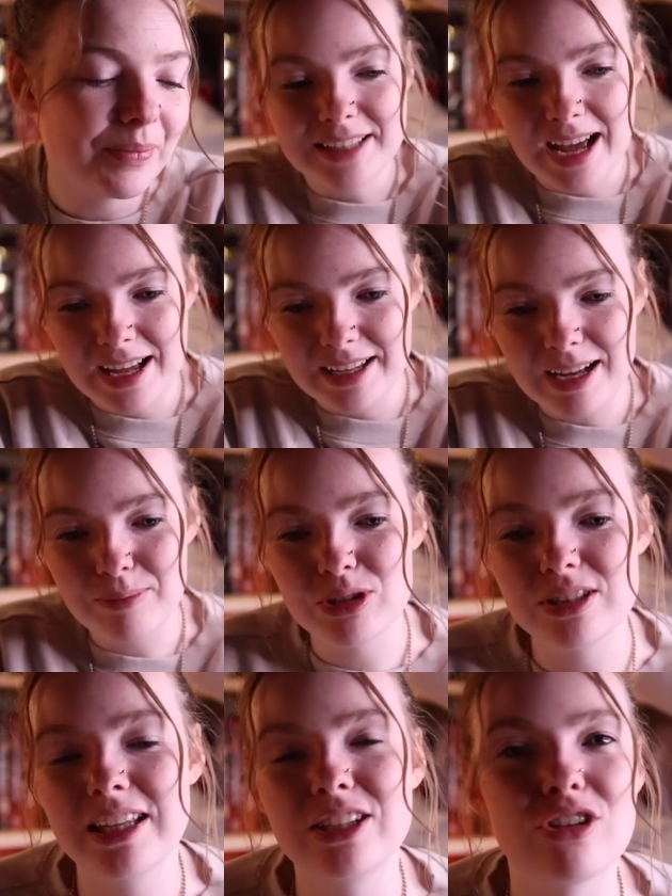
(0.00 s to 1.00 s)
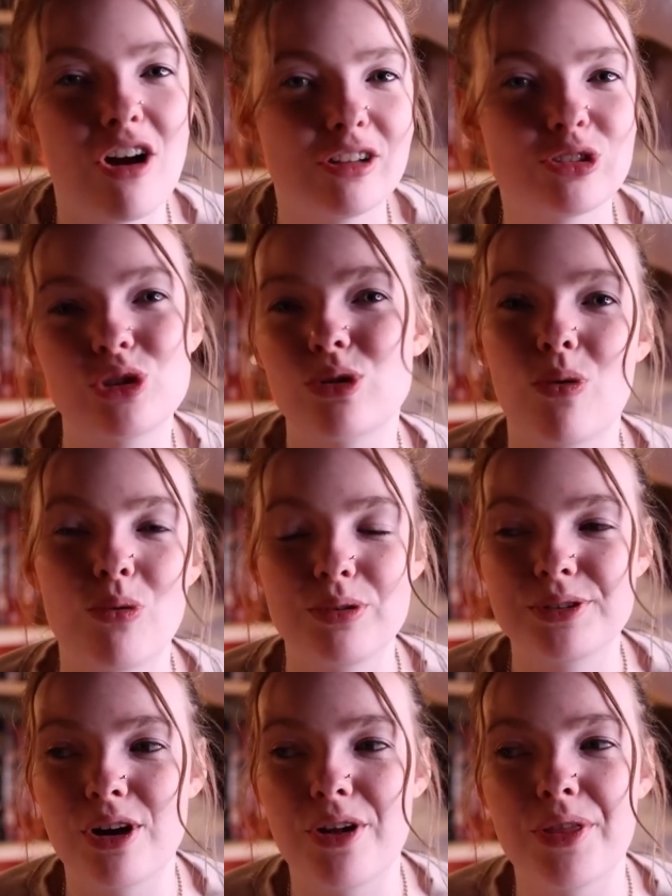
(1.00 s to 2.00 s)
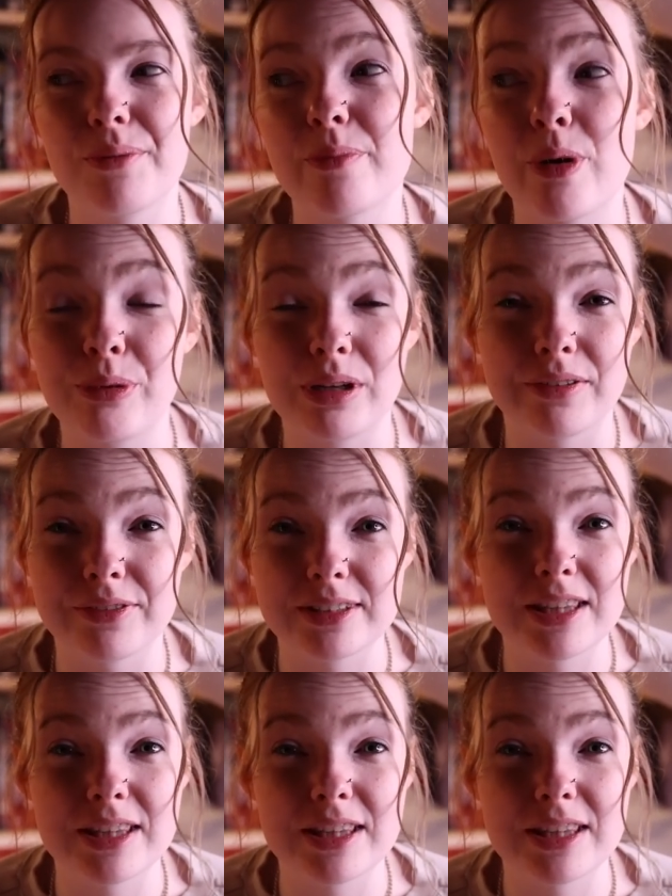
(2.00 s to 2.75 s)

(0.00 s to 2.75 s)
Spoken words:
Yeah, I'm just, like, not sold on the motives